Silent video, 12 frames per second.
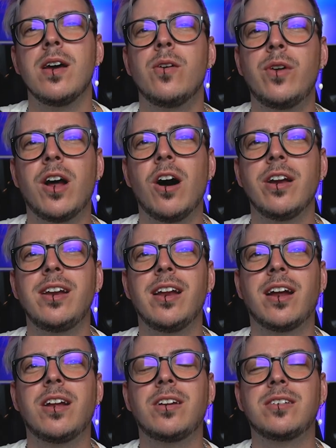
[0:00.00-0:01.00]
Regarding
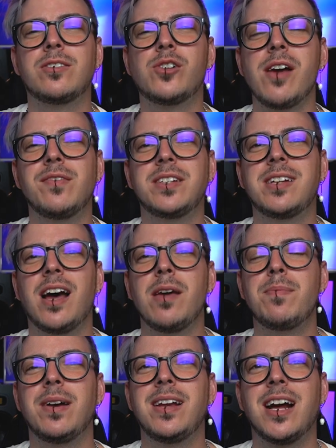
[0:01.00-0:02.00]
the driver
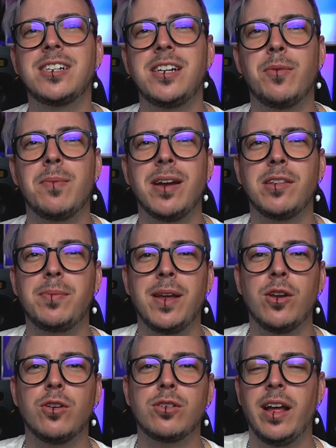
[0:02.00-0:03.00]
type, it actually reminds me a
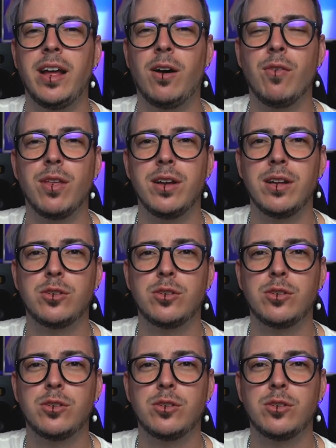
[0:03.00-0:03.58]
lot of the